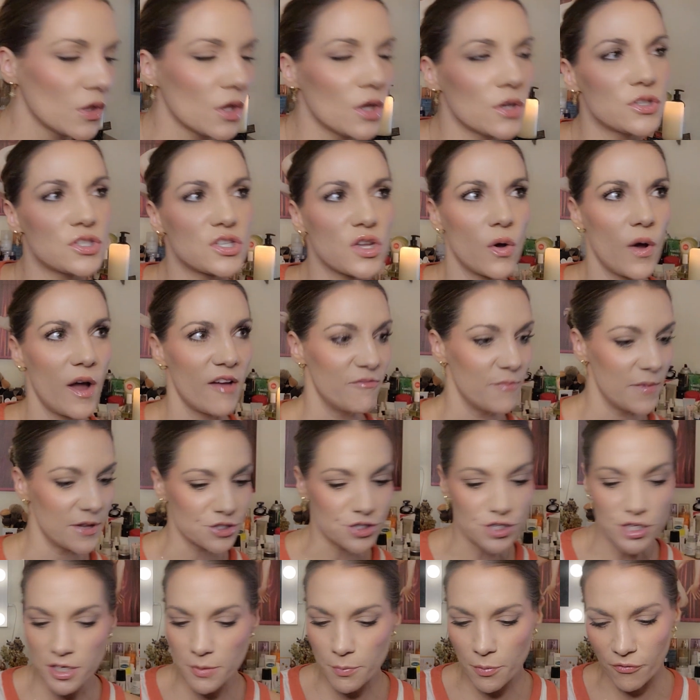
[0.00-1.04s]
So I've
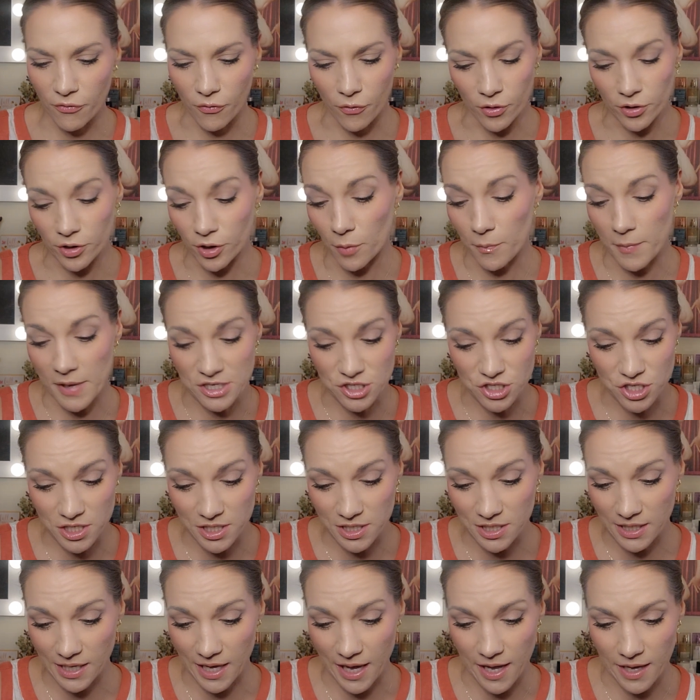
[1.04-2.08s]
mentioned it before and I'll mention
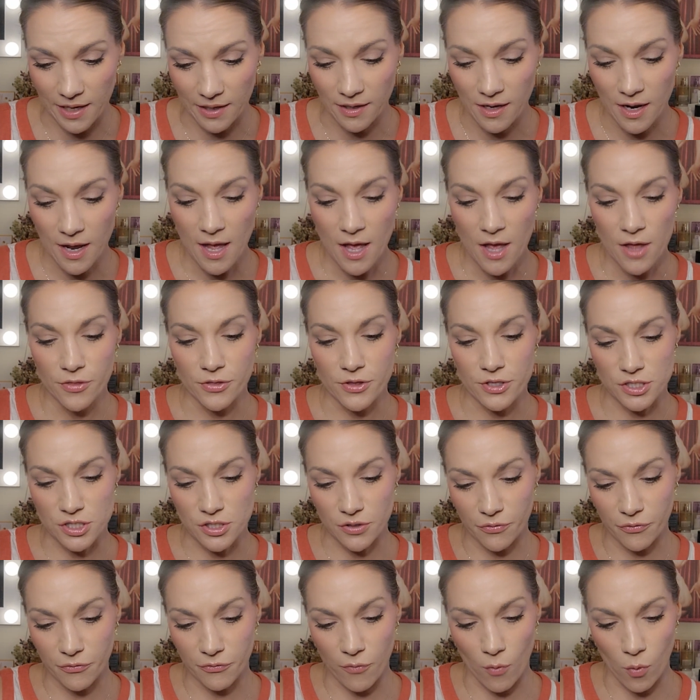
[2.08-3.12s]
it again. The
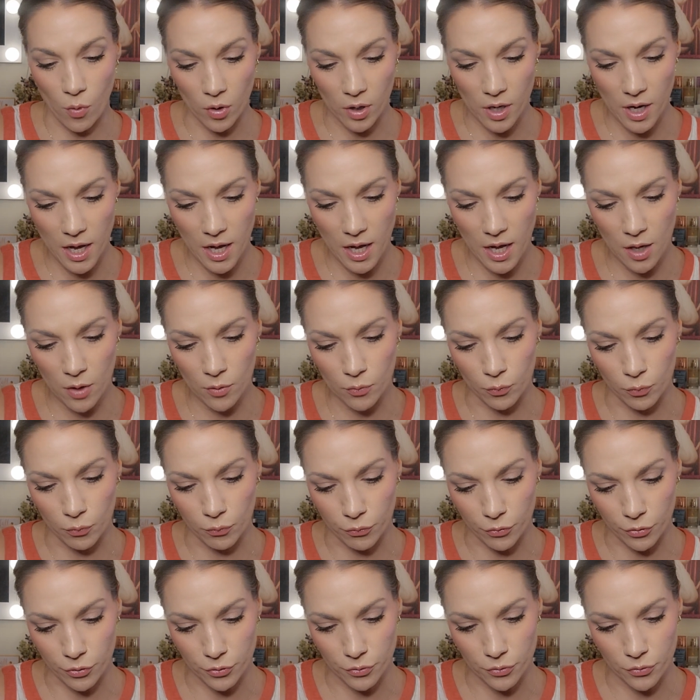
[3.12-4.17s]
Sephora
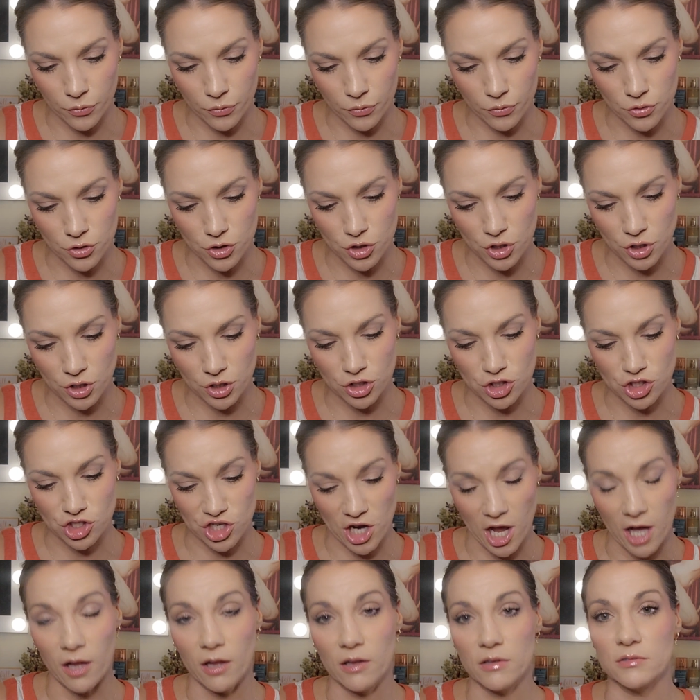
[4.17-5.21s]
Rouge
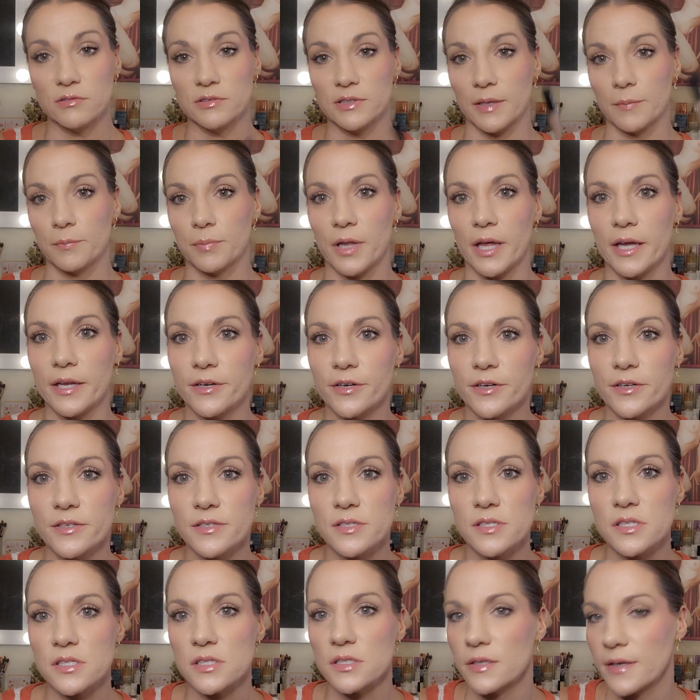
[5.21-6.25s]
Gel Lip
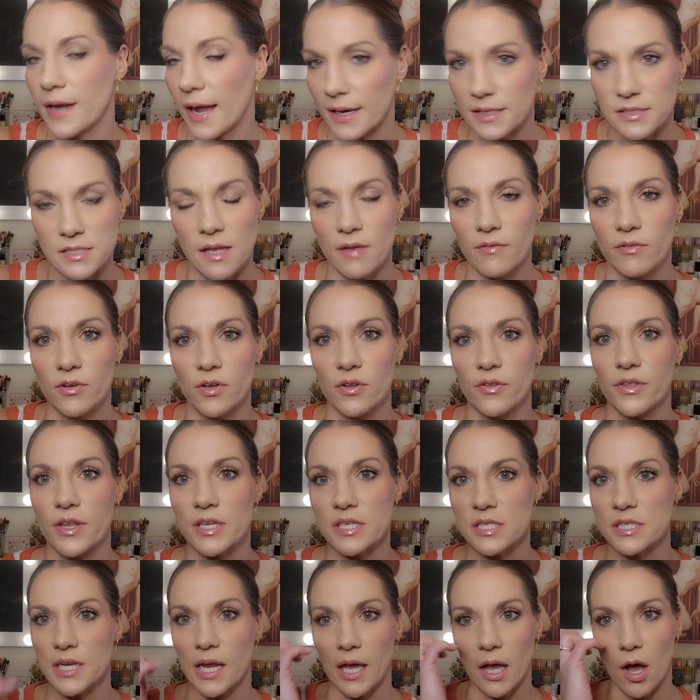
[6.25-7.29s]
Liners, next level. They
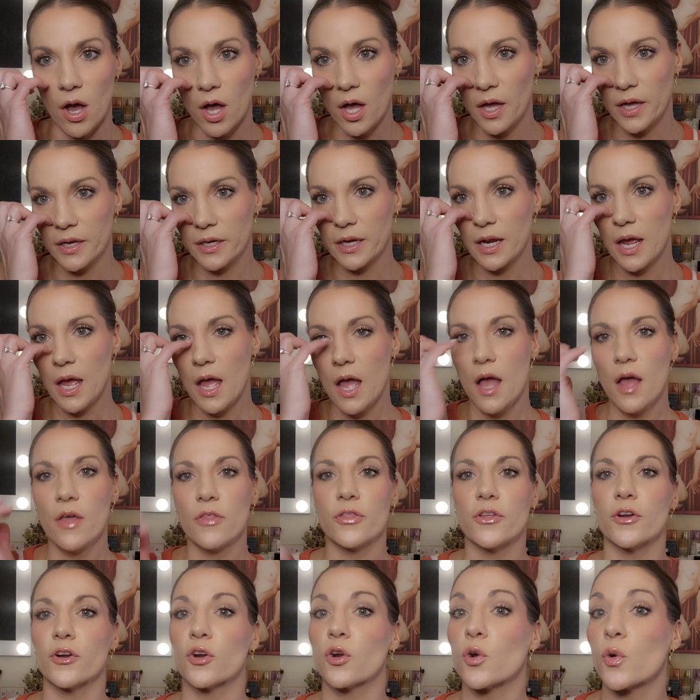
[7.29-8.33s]
stay on,
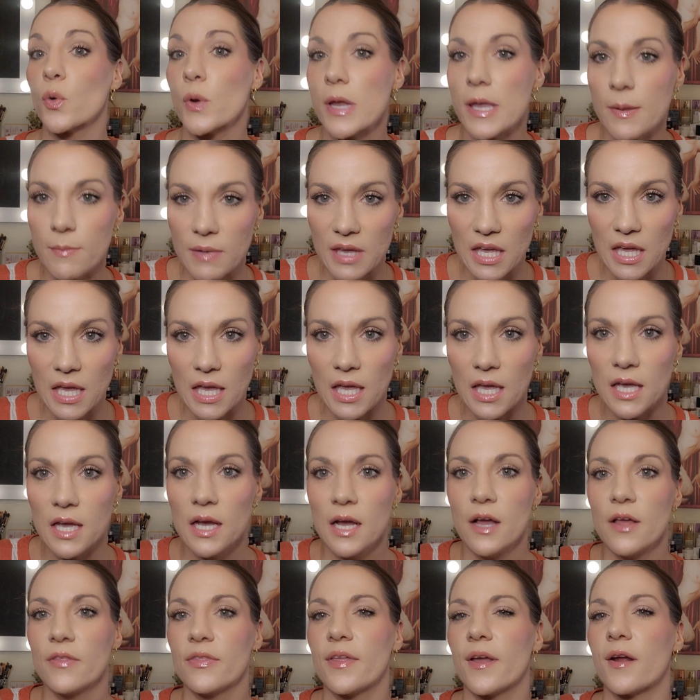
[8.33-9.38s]
they're creamy,
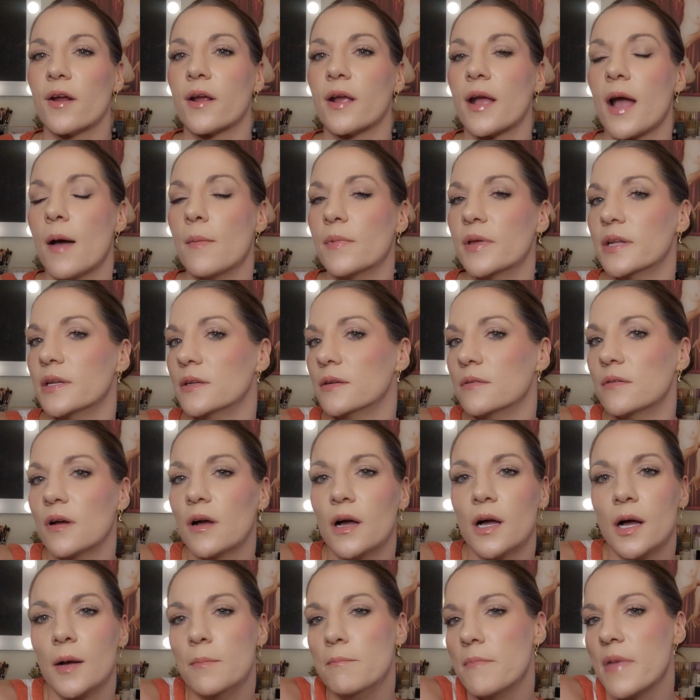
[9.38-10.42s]
they come in
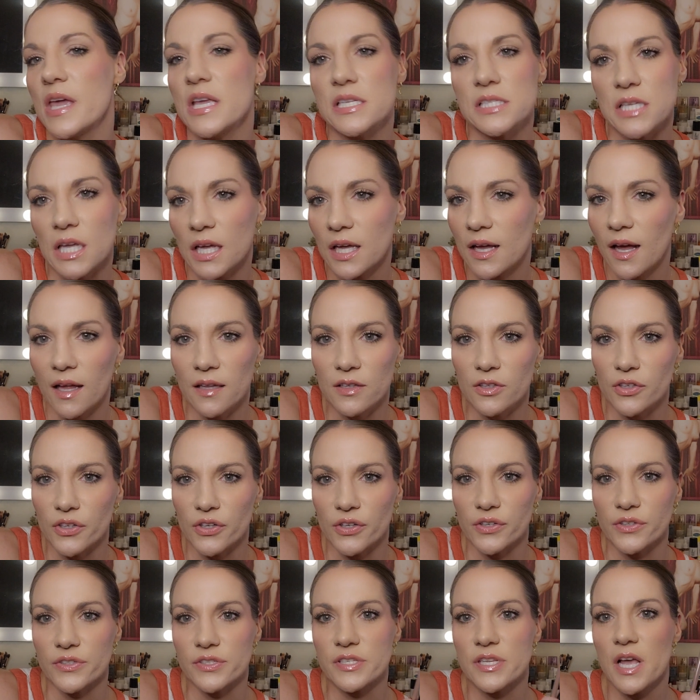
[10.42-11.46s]
amazing
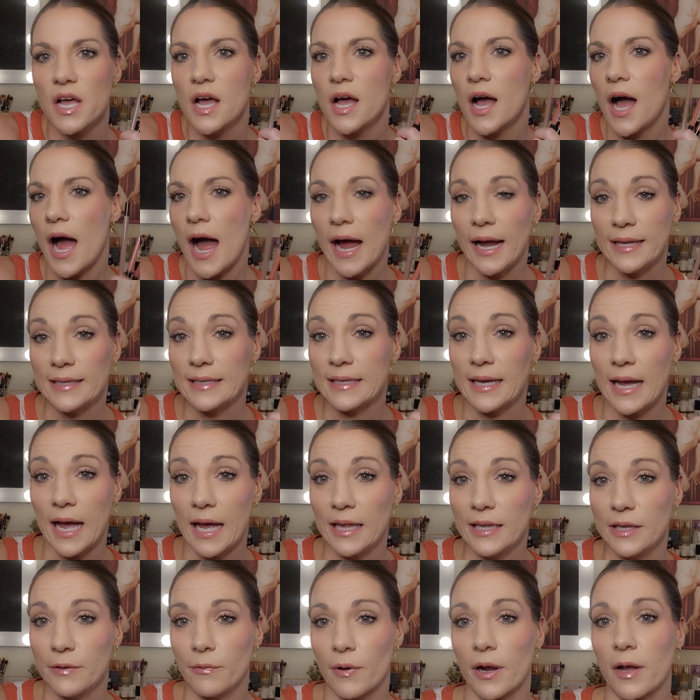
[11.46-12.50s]
colors. Highly,
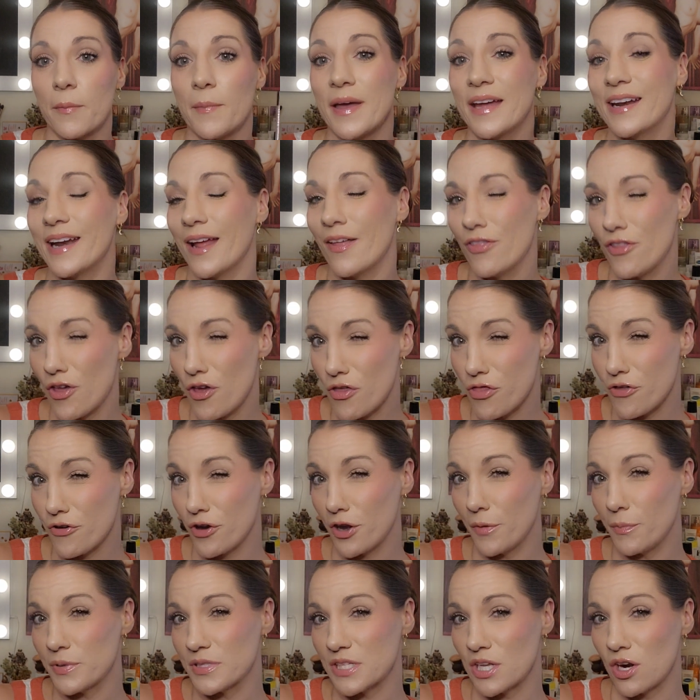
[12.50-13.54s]
highly recommend, and they're
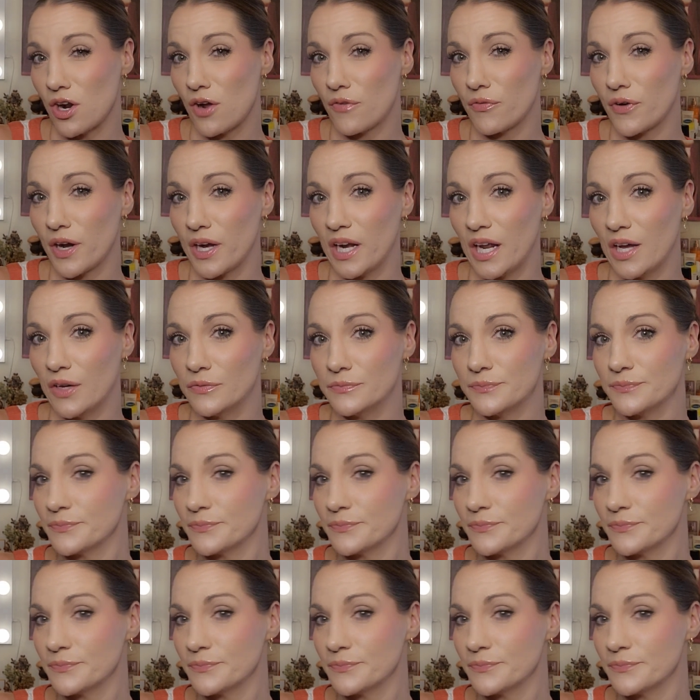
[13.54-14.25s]
30% off right now.